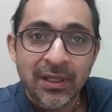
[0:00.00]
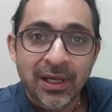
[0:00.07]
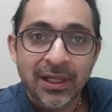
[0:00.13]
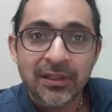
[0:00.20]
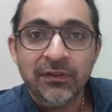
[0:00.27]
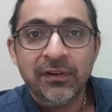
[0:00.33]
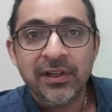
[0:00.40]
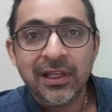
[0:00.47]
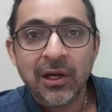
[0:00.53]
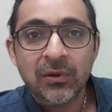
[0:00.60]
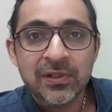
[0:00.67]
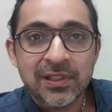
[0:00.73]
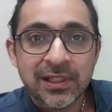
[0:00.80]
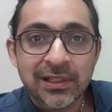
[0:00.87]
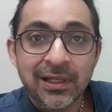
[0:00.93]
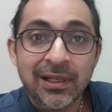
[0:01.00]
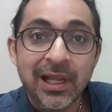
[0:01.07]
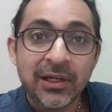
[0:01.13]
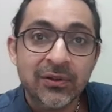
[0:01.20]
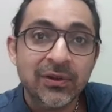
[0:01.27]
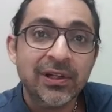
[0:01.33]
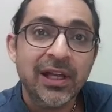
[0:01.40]
At the very outset, I'd
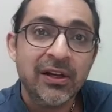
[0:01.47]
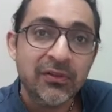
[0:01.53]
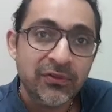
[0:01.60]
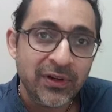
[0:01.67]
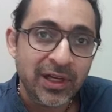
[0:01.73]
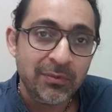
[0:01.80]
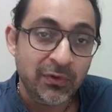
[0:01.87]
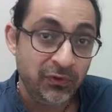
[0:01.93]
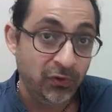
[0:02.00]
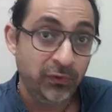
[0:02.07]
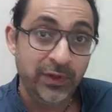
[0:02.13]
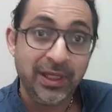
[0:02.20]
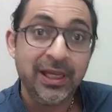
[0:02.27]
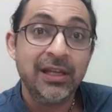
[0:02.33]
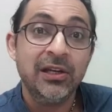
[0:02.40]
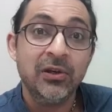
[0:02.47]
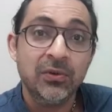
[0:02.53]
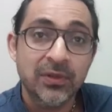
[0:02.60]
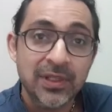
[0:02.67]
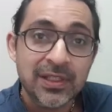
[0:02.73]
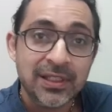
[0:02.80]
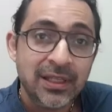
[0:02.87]
like to clarify before we get into
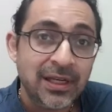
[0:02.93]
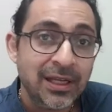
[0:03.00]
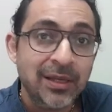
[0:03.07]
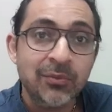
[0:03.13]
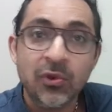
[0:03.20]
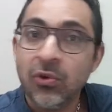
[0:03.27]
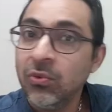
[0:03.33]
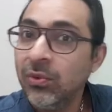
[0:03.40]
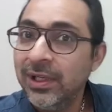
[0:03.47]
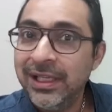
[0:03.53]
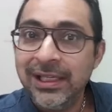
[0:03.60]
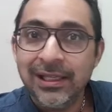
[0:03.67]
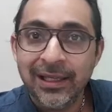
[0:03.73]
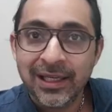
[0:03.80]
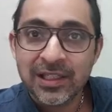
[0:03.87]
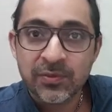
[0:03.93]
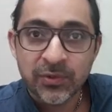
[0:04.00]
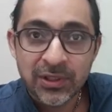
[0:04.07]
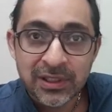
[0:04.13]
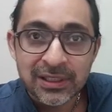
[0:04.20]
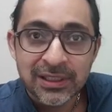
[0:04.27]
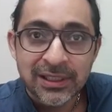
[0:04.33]
this that I am not a legal
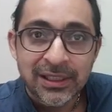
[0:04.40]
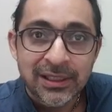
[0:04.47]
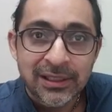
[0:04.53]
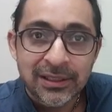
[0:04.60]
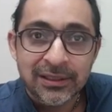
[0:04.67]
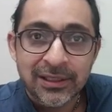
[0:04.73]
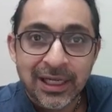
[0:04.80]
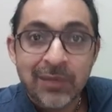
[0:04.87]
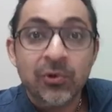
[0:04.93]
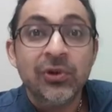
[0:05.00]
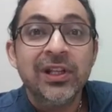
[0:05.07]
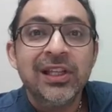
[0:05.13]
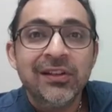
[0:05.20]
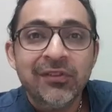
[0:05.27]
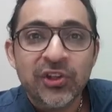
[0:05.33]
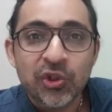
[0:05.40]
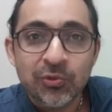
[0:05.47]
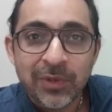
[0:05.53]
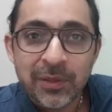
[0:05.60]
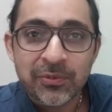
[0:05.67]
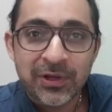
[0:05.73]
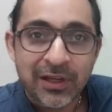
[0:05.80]
expert. I'm only giving you
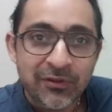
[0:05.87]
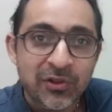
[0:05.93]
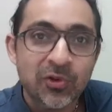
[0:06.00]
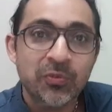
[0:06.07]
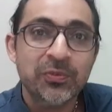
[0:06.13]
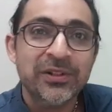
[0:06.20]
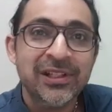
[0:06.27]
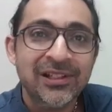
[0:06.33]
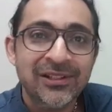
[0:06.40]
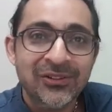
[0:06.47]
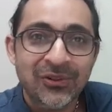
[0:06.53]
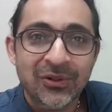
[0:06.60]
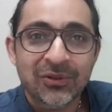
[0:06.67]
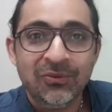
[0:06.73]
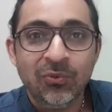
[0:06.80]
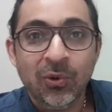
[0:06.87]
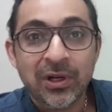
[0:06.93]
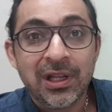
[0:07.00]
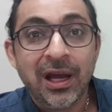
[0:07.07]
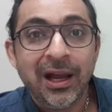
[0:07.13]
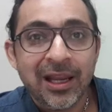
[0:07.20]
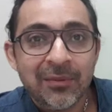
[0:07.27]
my private opinion on what
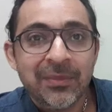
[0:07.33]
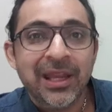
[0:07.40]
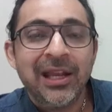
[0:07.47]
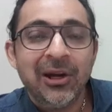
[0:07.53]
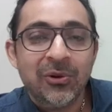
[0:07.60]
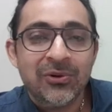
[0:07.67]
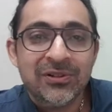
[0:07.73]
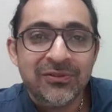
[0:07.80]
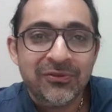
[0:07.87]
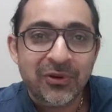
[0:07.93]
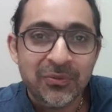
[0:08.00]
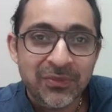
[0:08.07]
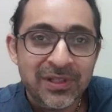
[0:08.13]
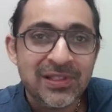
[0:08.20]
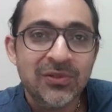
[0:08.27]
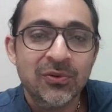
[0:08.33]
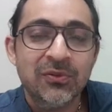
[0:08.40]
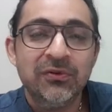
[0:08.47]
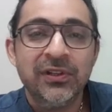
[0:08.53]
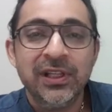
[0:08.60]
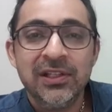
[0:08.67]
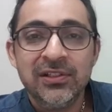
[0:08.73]
I make out from this
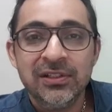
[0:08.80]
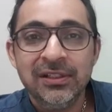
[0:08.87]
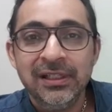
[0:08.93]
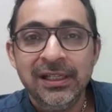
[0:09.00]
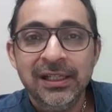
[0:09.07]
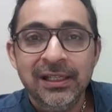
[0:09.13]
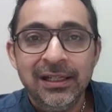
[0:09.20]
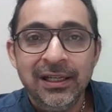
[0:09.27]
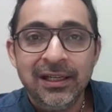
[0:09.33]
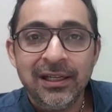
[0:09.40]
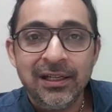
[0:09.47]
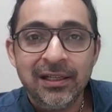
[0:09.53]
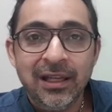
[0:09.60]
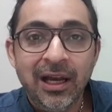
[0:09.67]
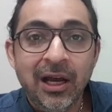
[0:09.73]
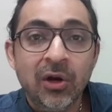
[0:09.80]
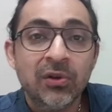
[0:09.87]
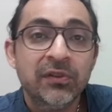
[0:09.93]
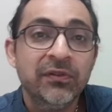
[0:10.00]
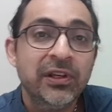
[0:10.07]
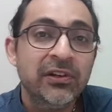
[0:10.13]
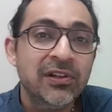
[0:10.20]
notification and how
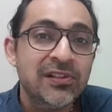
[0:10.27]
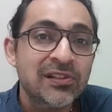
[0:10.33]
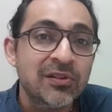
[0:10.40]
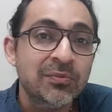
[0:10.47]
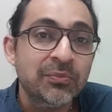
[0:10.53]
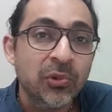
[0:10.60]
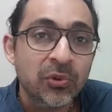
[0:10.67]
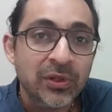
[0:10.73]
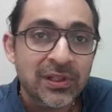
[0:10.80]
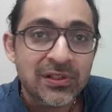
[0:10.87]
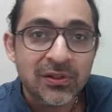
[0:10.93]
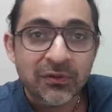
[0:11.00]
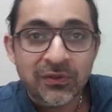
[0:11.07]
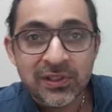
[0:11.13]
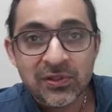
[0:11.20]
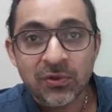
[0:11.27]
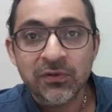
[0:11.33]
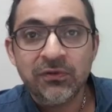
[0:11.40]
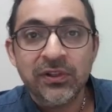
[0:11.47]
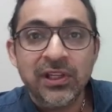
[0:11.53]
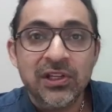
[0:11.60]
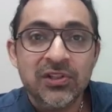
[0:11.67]
the various components of this
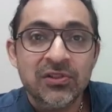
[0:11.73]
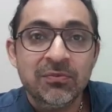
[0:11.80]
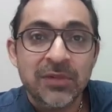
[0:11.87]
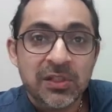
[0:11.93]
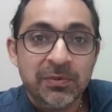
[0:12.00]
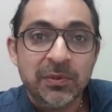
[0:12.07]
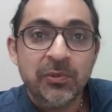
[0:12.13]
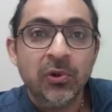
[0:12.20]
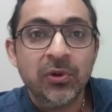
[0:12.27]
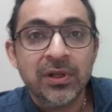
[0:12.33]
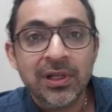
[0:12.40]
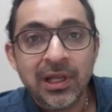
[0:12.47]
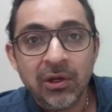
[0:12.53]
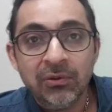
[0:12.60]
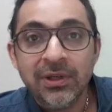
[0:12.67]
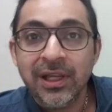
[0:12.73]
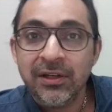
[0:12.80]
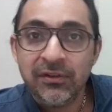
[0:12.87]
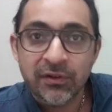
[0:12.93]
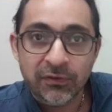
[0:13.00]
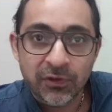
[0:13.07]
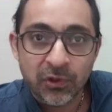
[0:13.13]
notification must be broken down
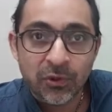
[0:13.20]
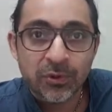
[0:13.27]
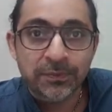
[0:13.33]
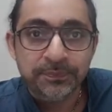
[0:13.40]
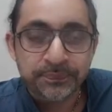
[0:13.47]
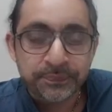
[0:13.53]
and reviewed.